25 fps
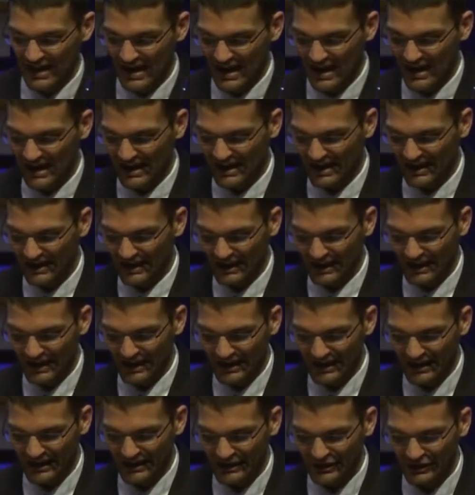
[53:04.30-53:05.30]
Uh,
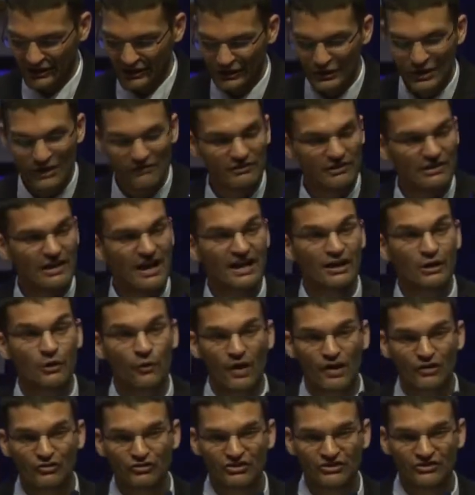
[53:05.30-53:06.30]
you have a lot of
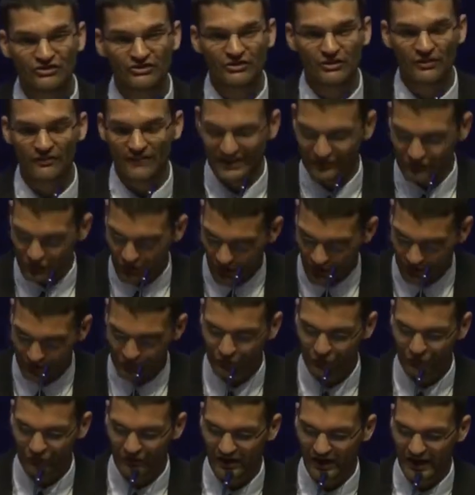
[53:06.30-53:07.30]
questions still. That's
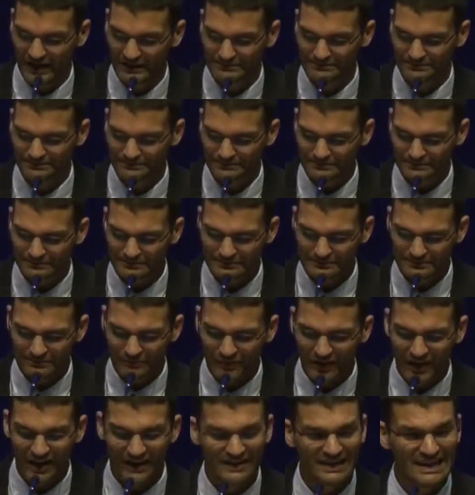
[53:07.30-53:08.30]
also fine.
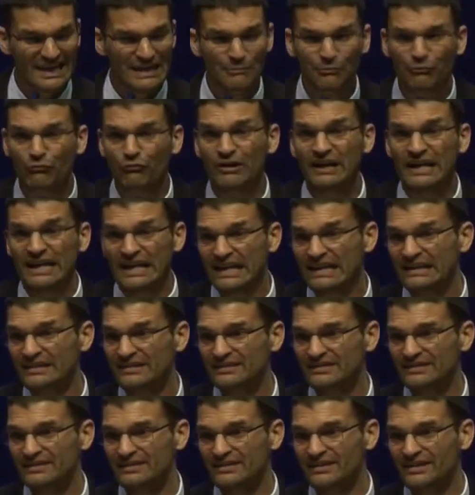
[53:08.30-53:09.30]
Keep reading,
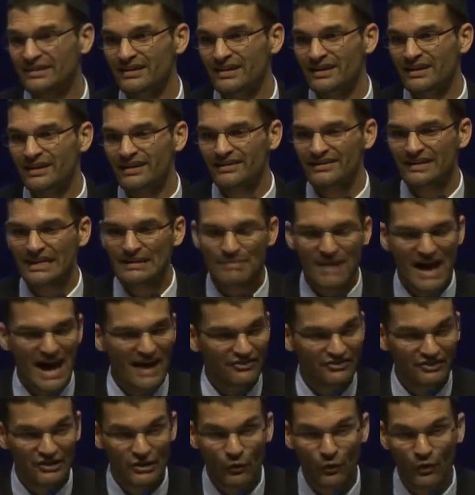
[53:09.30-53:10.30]
keep
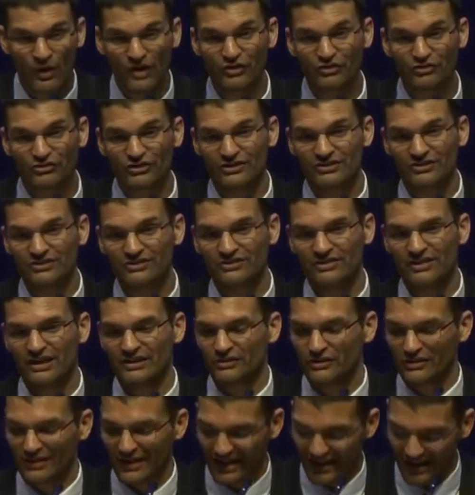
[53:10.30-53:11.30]
asking questions.
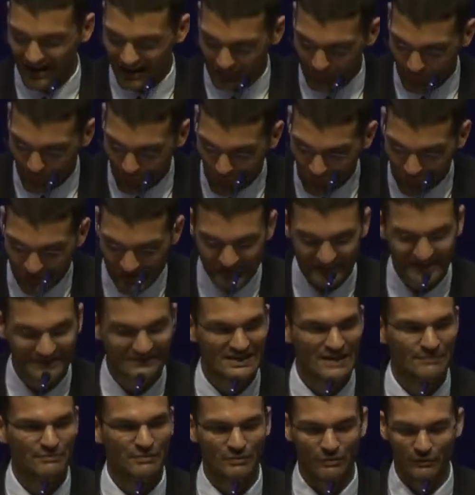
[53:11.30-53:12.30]
That's perfectly
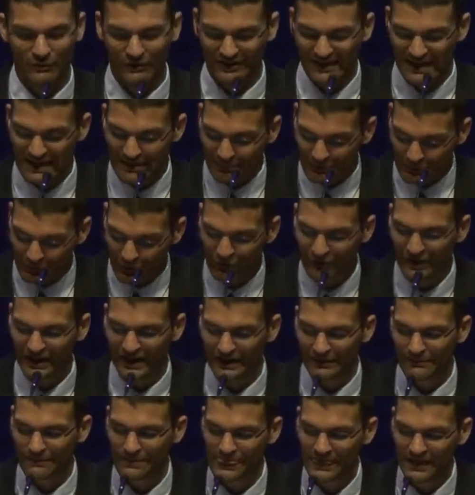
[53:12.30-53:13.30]
acceptable. Keep
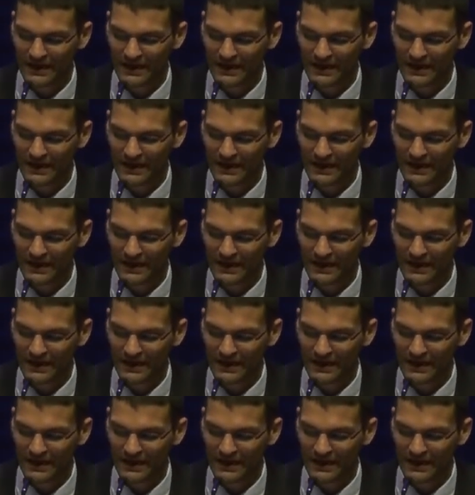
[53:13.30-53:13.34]
learning.